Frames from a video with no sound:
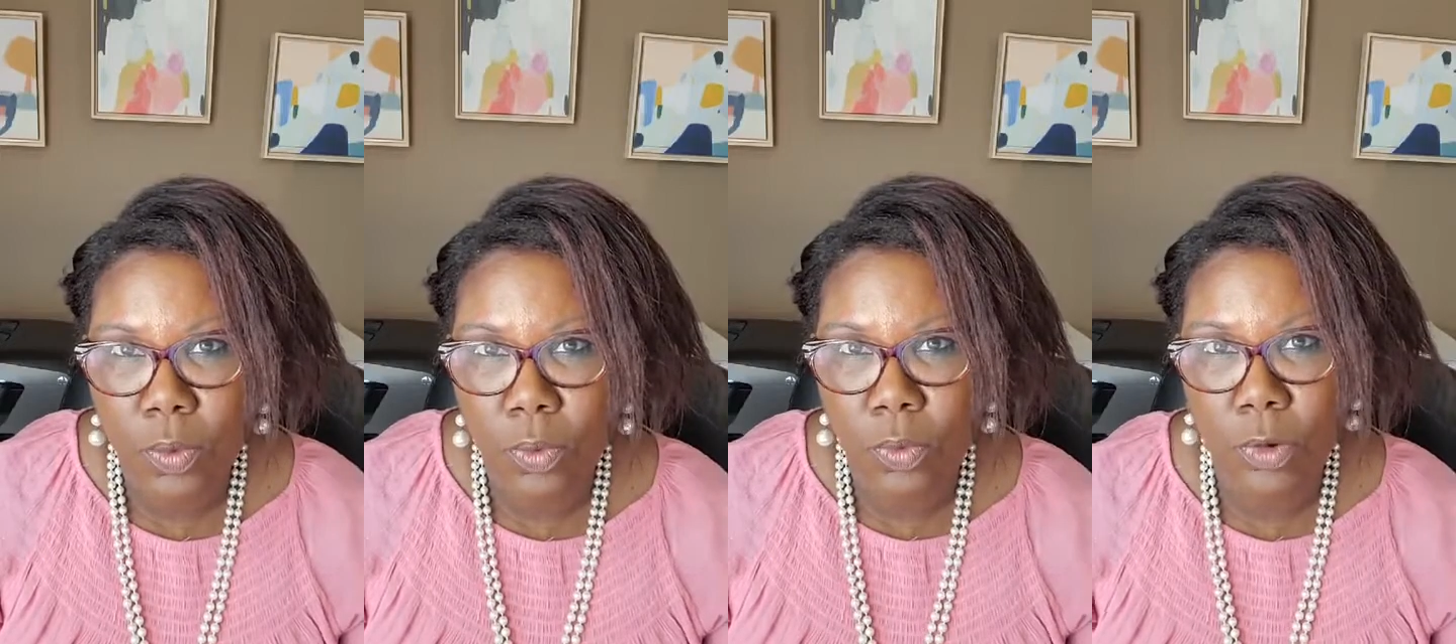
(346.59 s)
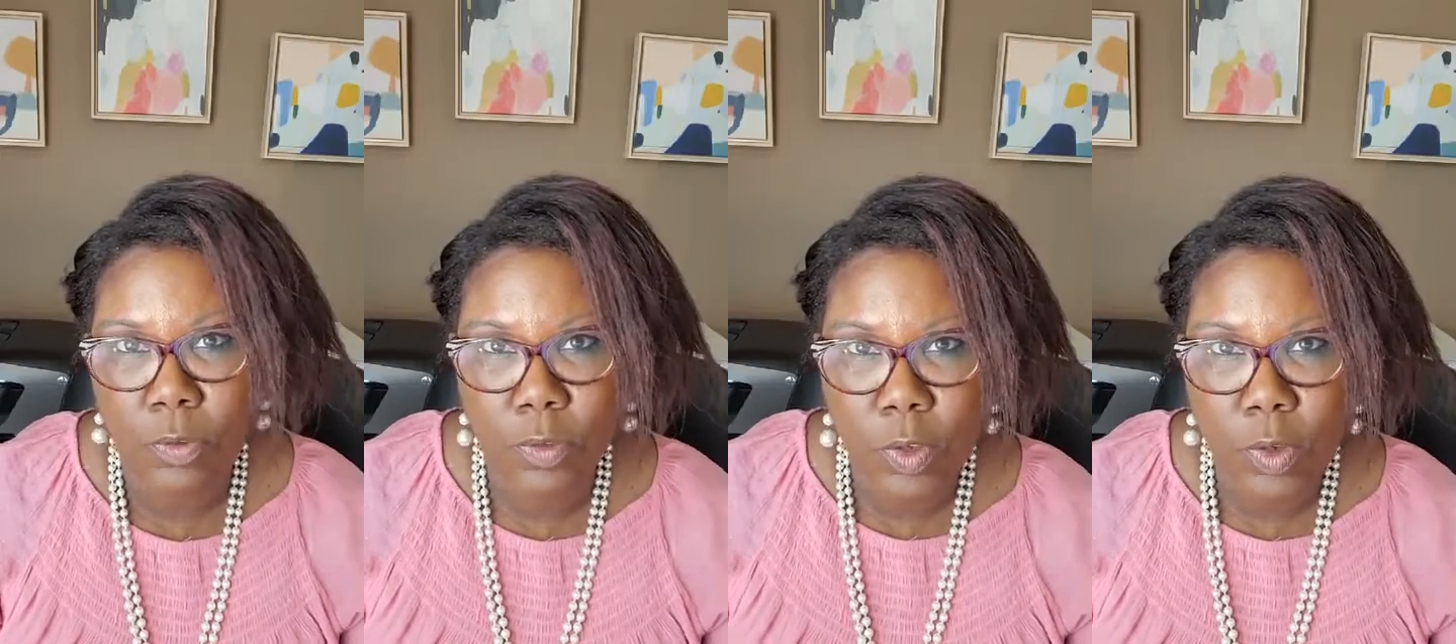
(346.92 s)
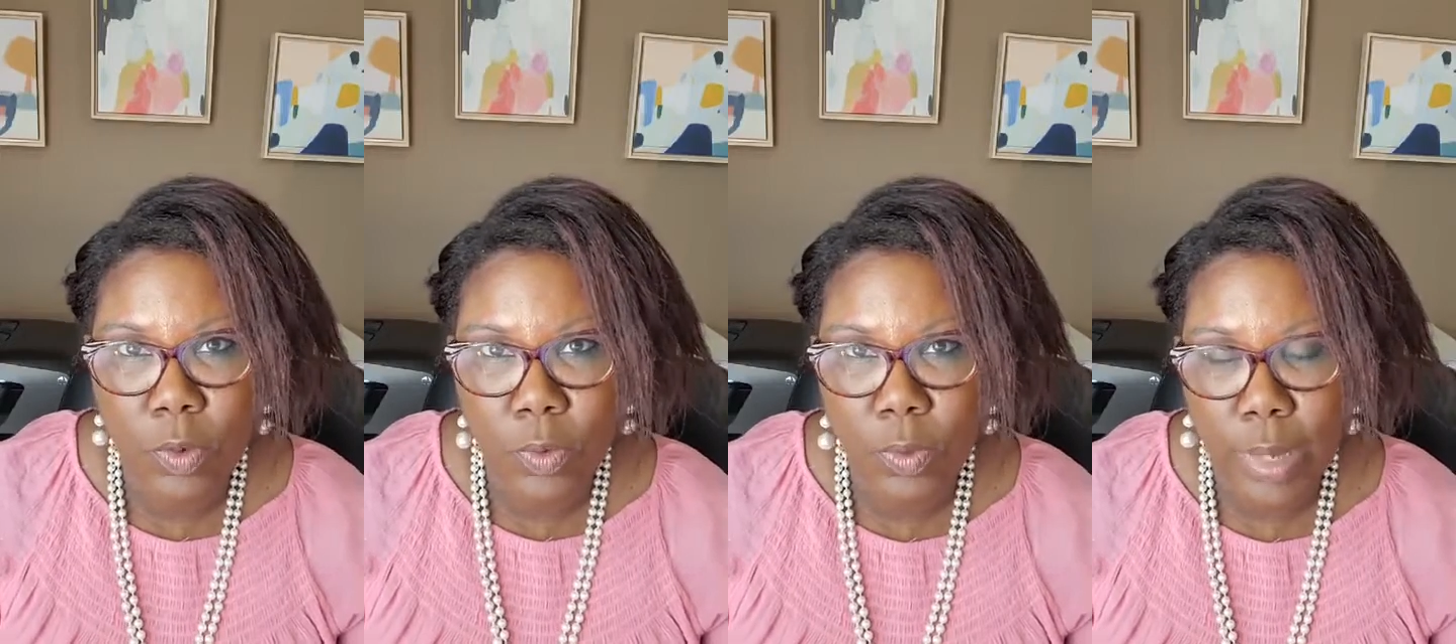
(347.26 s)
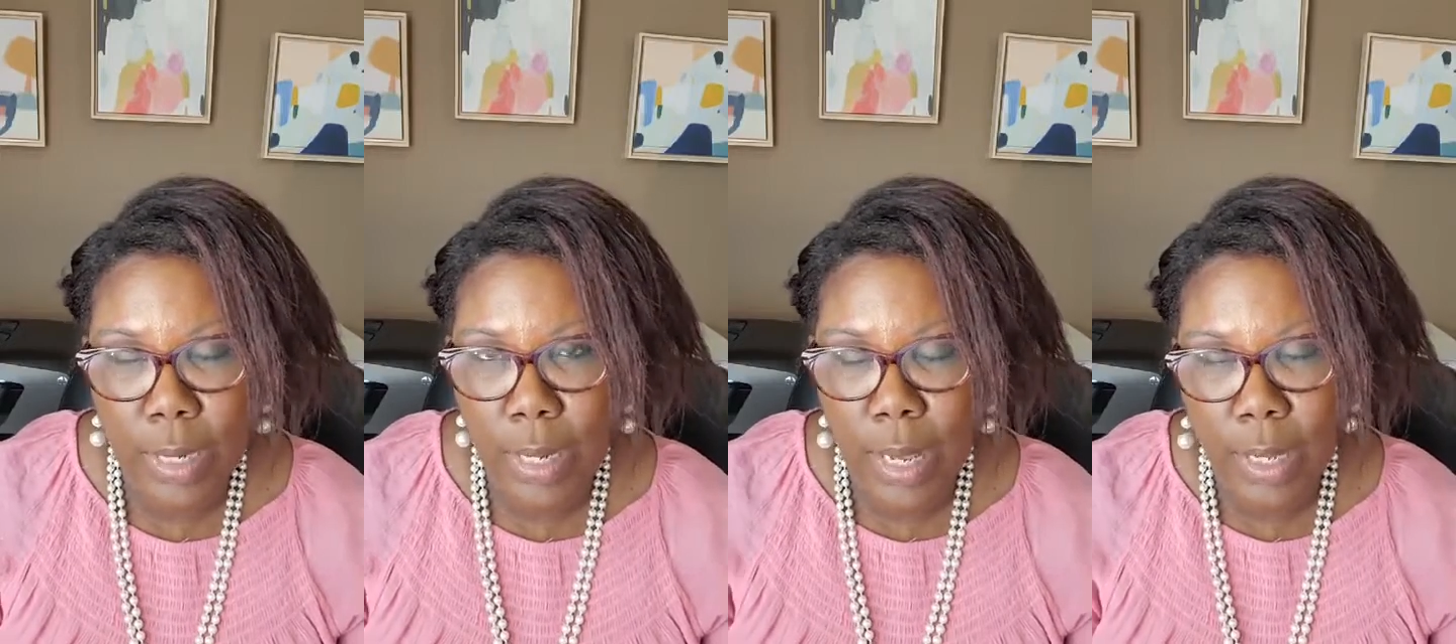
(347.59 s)
review
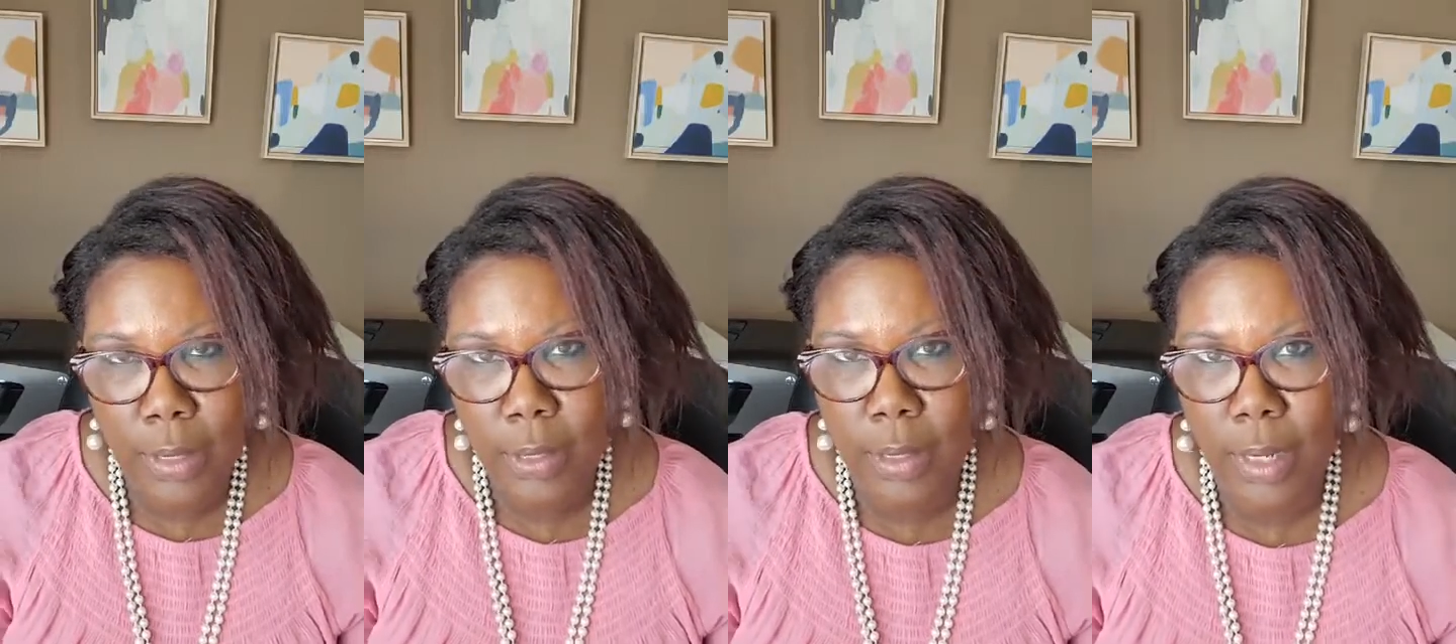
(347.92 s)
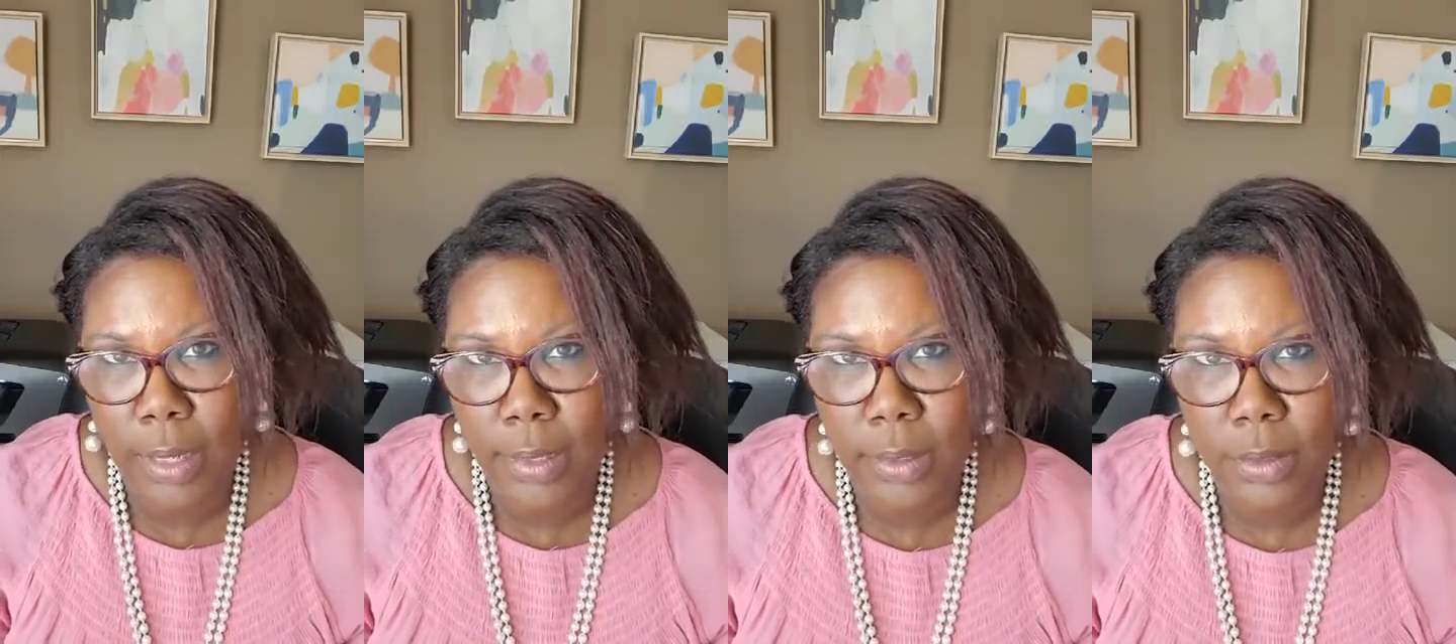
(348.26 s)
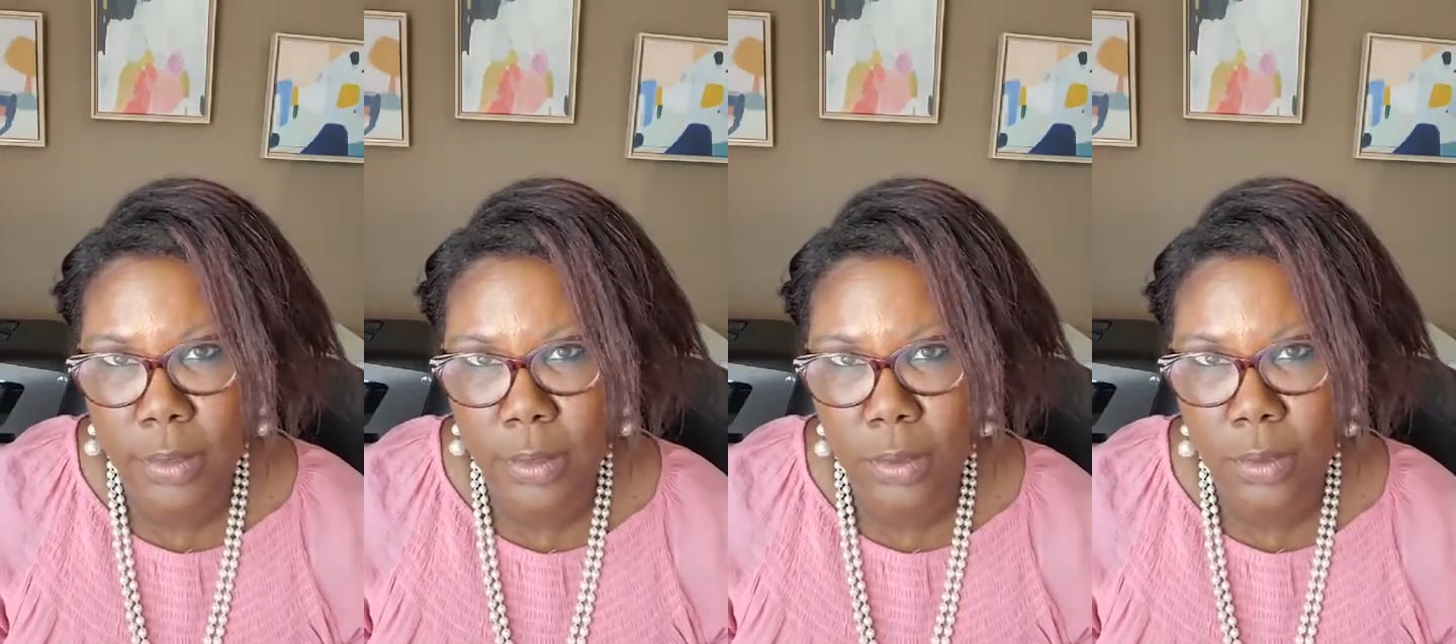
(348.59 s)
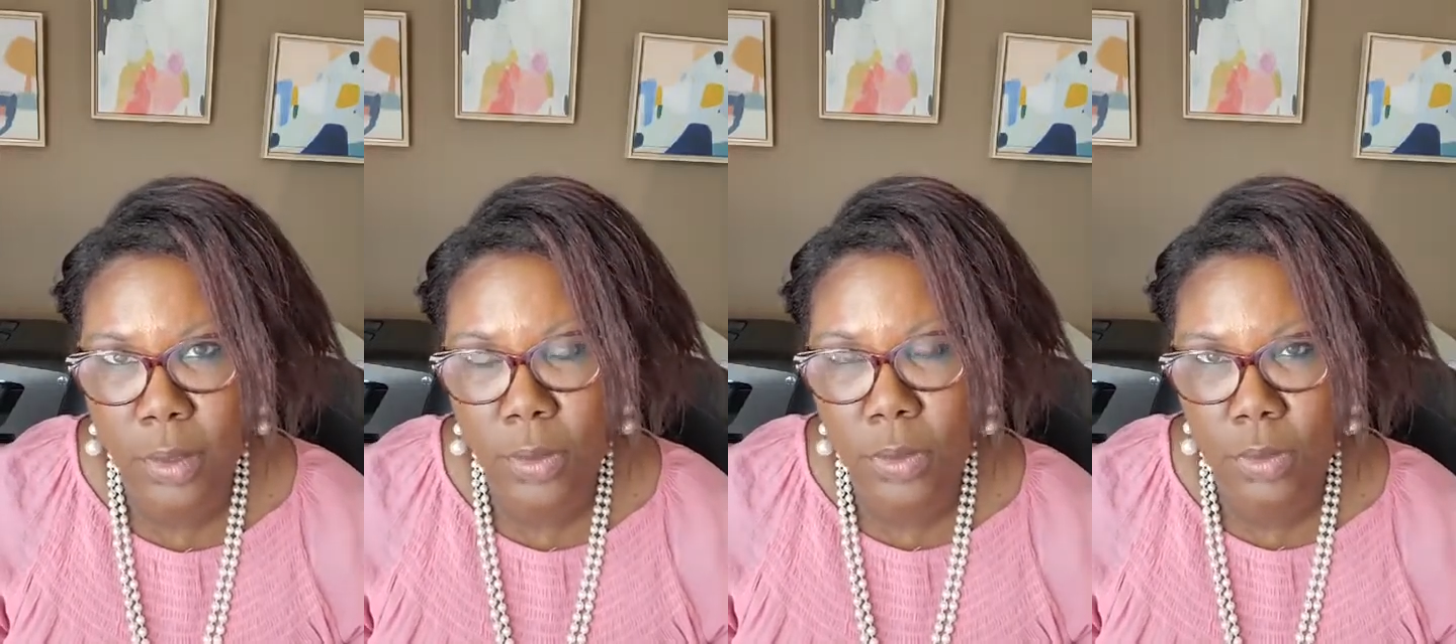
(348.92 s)
and analyze
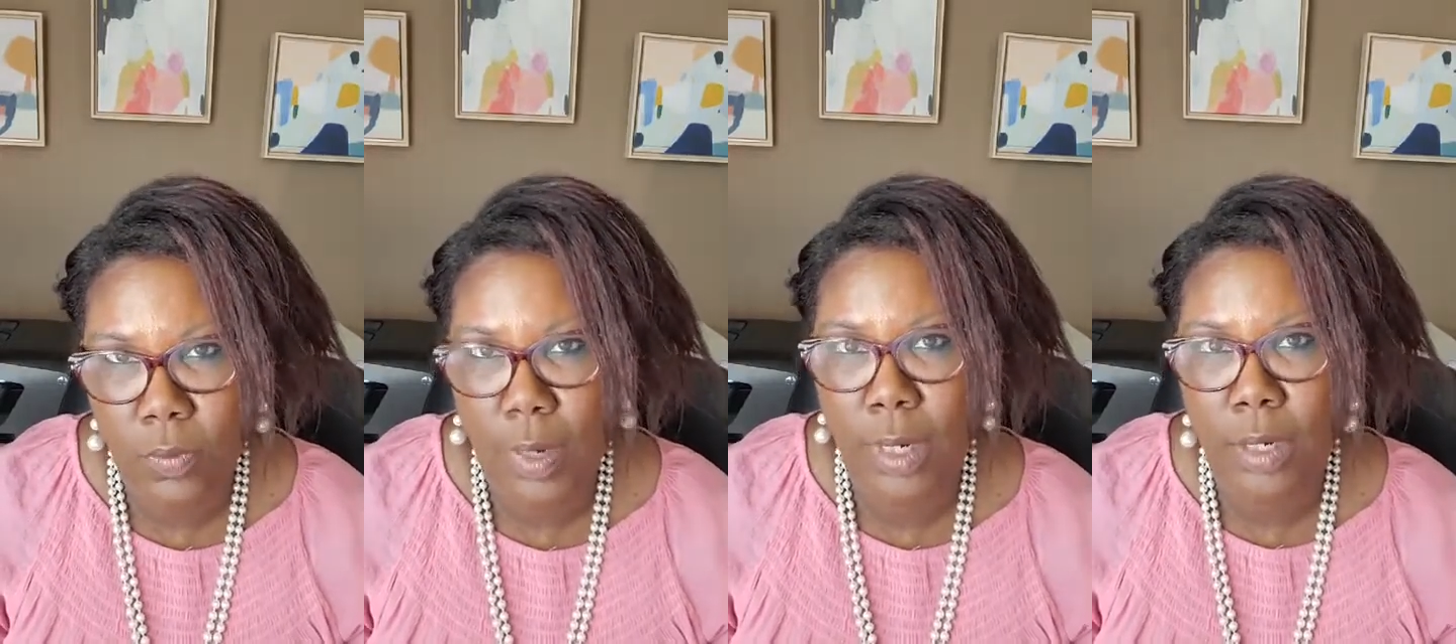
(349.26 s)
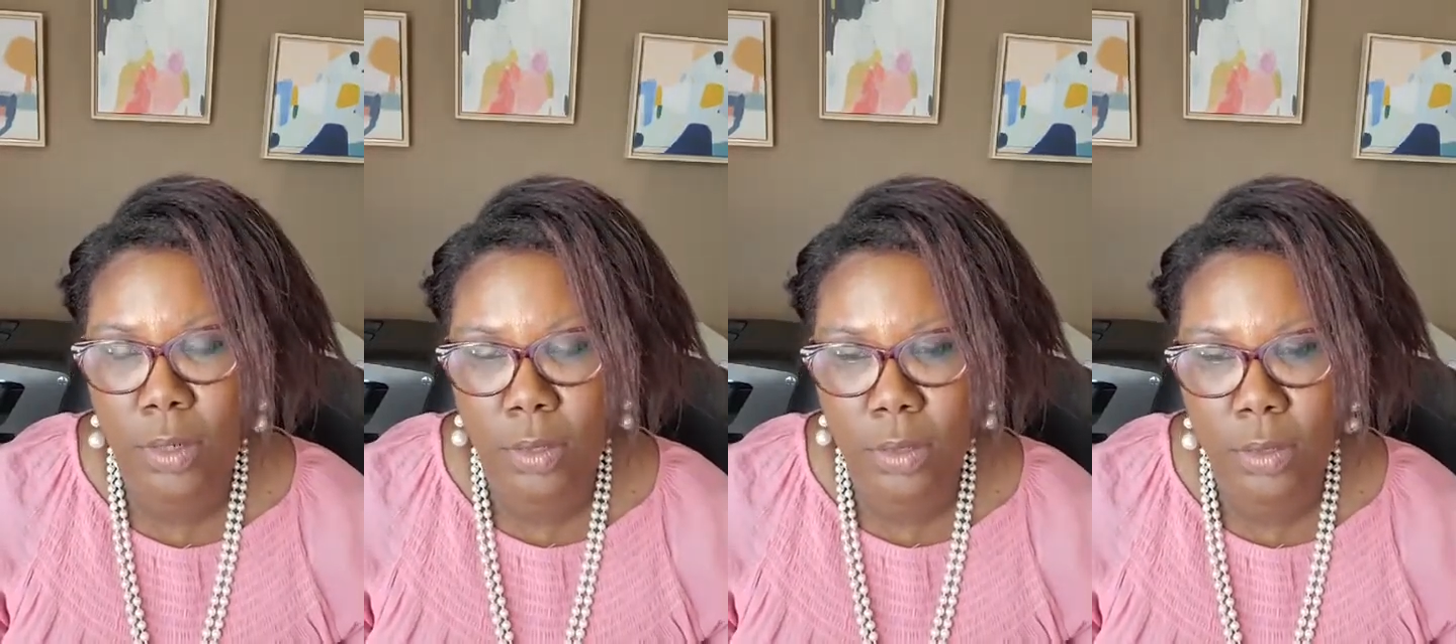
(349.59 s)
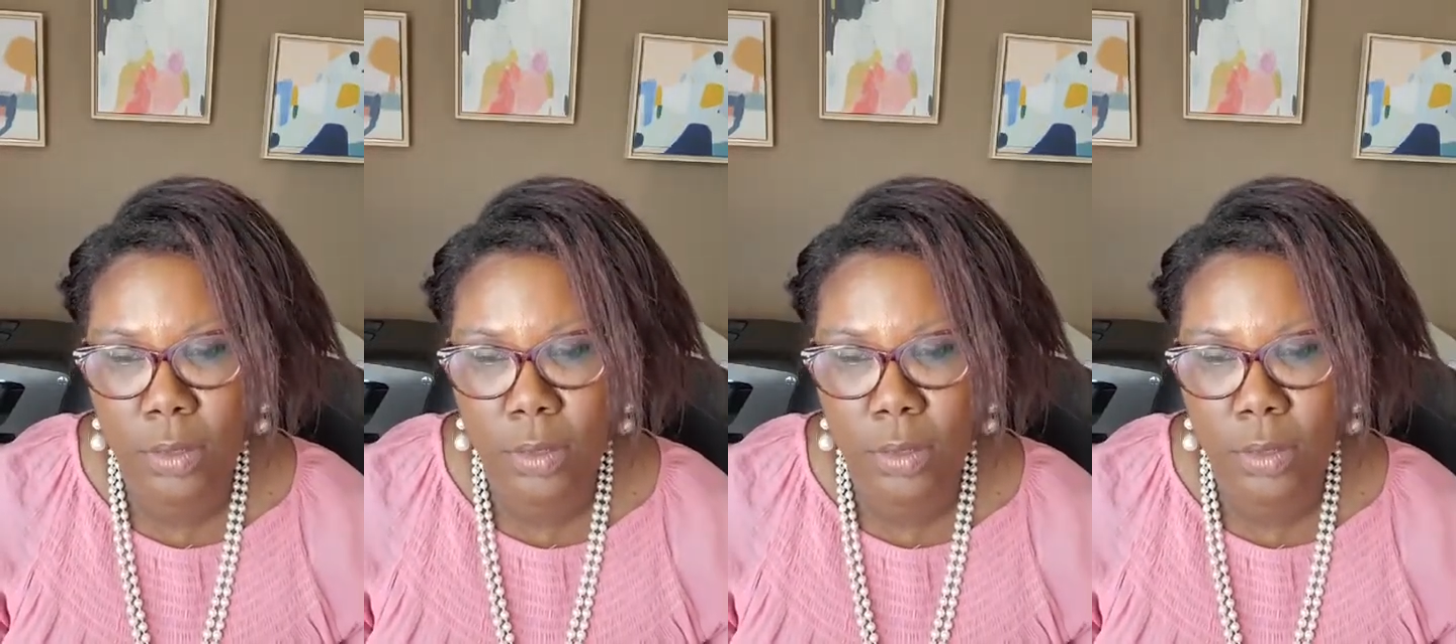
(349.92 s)
those records.